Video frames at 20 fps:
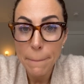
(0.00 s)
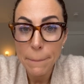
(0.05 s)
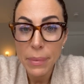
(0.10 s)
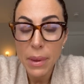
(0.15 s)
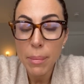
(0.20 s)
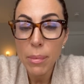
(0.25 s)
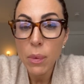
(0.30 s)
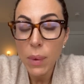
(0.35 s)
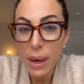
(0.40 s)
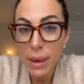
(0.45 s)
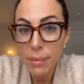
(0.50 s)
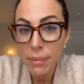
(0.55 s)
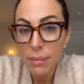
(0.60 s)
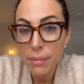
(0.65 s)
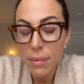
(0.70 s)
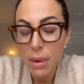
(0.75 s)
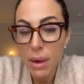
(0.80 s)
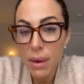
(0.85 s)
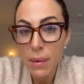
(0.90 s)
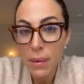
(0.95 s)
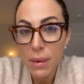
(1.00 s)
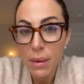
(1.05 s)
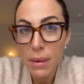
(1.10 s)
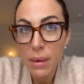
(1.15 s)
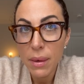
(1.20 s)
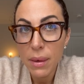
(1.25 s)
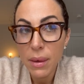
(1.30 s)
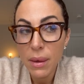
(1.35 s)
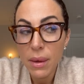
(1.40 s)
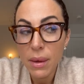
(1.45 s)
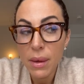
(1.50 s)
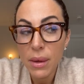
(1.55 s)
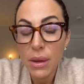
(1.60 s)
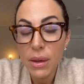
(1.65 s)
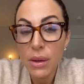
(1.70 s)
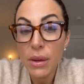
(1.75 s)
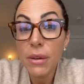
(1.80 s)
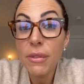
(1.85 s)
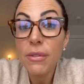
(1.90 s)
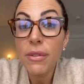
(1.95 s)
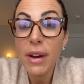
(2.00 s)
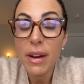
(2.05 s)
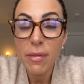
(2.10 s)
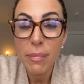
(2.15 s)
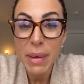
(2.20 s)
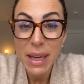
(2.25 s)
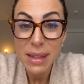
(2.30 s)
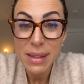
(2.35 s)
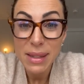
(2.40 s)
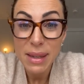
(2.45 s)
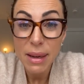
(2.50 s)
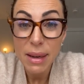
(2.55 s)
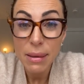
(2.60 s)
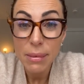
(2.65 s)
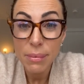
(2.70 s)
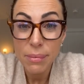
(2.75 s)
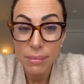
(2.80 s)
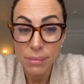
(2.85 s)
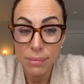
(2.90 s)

Number one, you're afraid of being seen.